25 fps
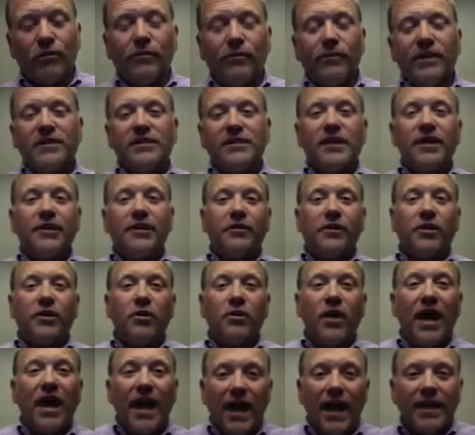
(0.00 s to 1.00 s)
weeks later and
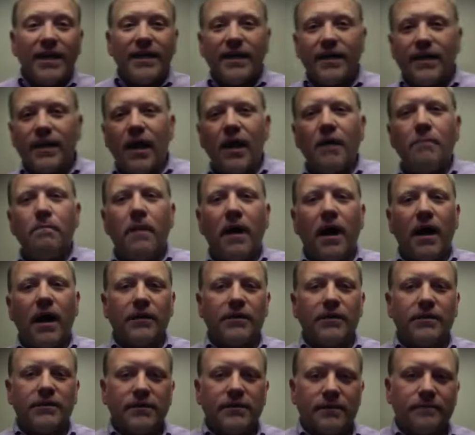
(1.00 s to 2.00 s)
go, hey, I need a lot
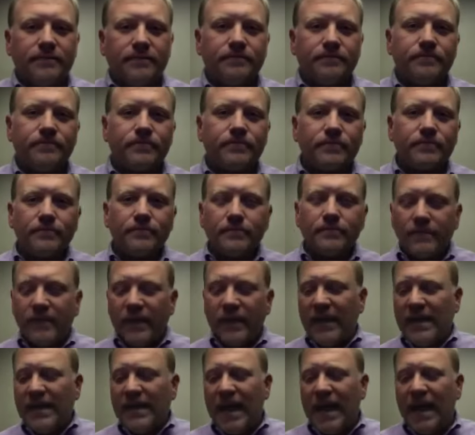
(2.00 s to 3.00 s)
box.
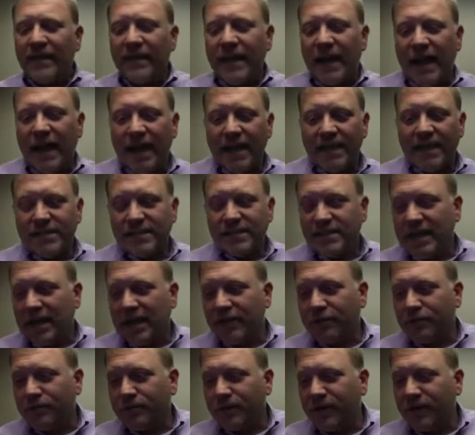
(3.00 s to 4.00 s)
And now that agent's
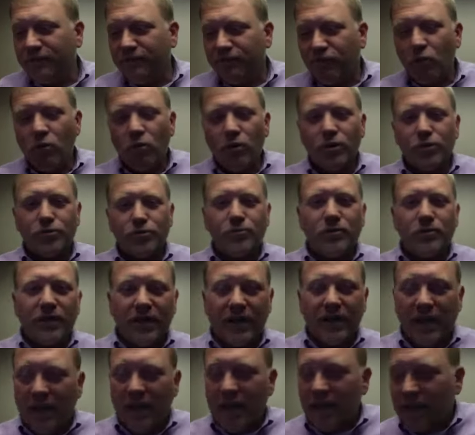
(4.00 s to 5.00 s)
got 3, 4,
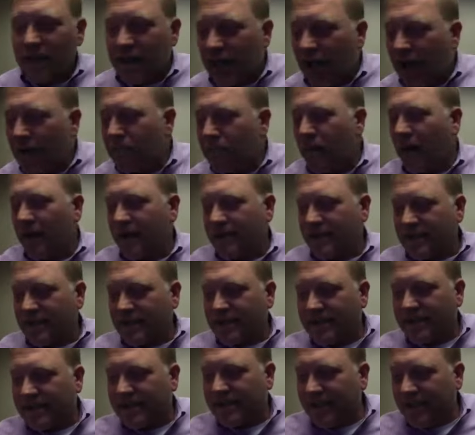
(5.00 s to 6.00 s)
20 lot
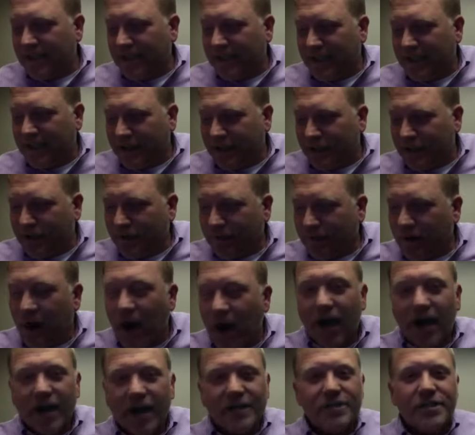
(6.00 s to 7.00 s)
boxes sitting in the
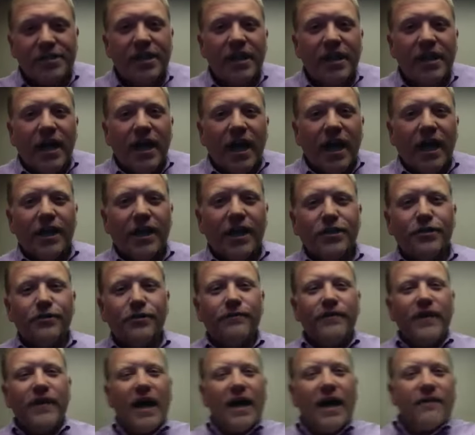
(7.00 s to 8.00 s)
garage, and
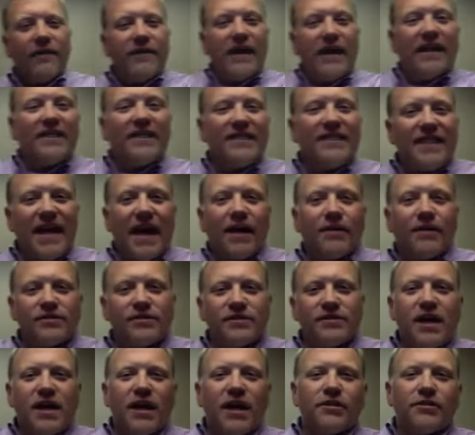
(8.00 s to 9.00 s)
you've got
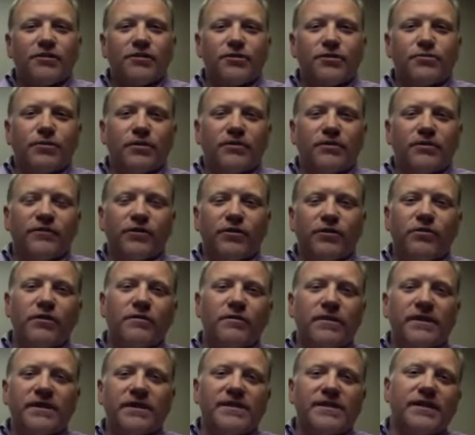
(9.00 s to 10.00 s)
$1,000 worth of
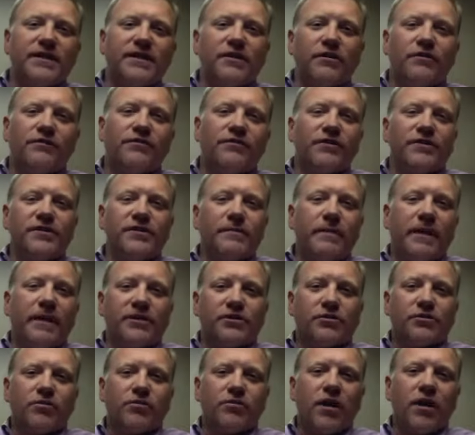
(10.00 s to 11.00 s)
equipment sitting over in
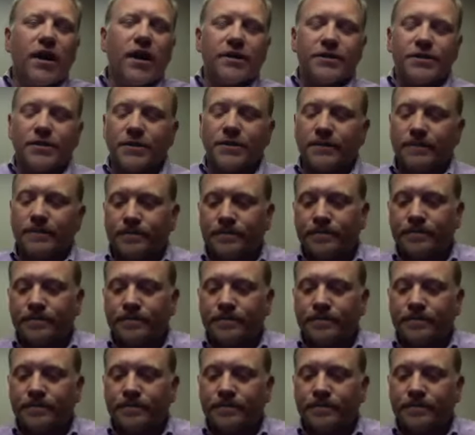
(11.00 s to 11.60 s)
somebody's garage.